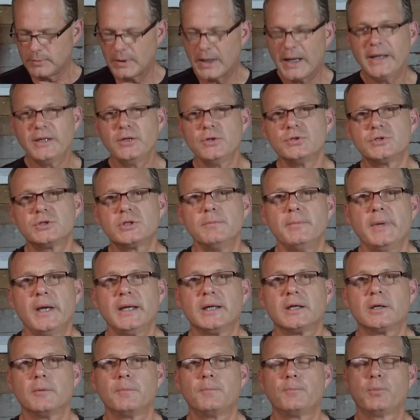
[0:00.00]
I used to
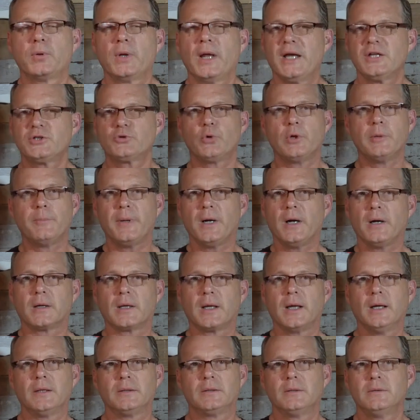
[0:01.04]
make a plaster repair
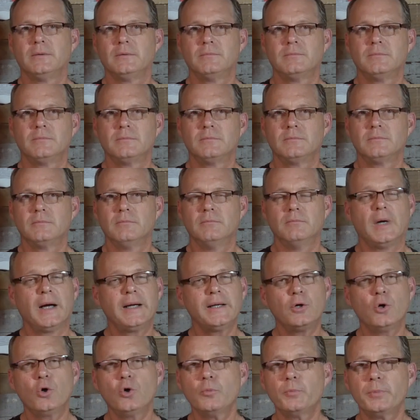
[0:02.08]
kit. My
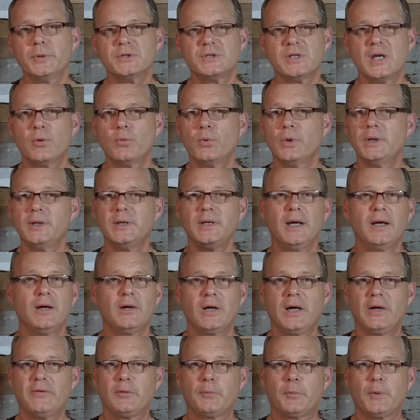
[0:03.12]
hope is that one day I'll
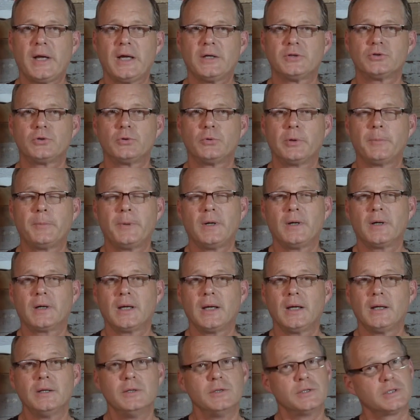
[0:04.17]
have a plaster repair
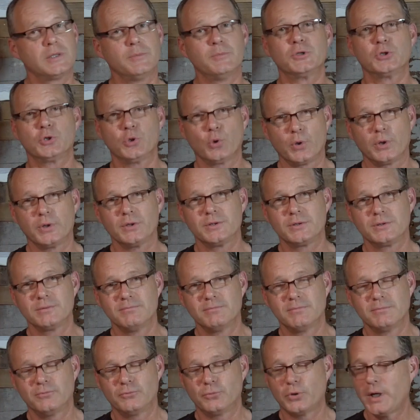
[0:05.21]
kit in some stores.
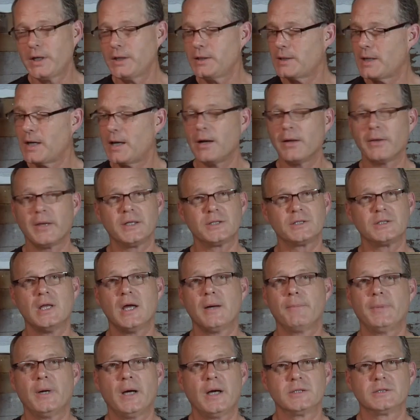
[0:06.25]
Right now, that's
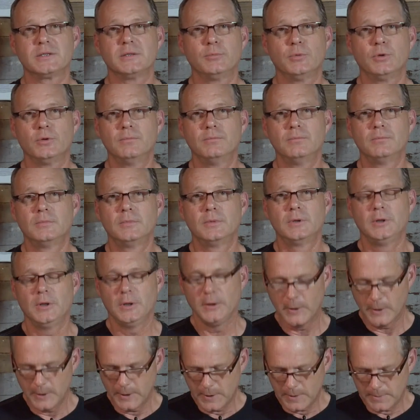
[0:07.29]
not possible.
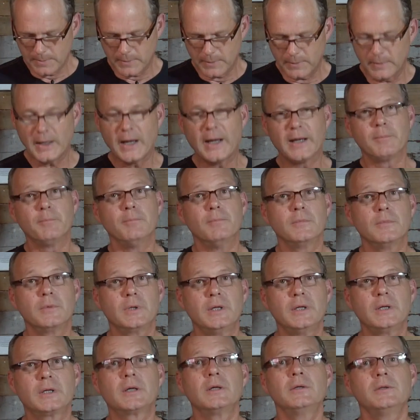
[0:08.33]
I'm
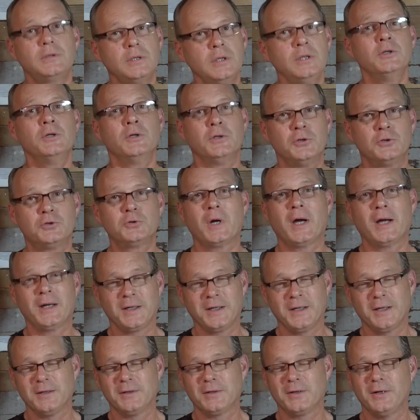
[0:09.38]
going to continue to try to
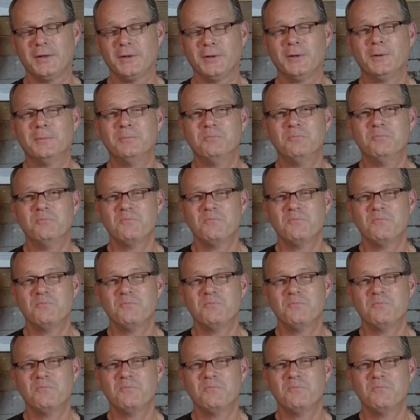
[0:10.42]
get it there, though.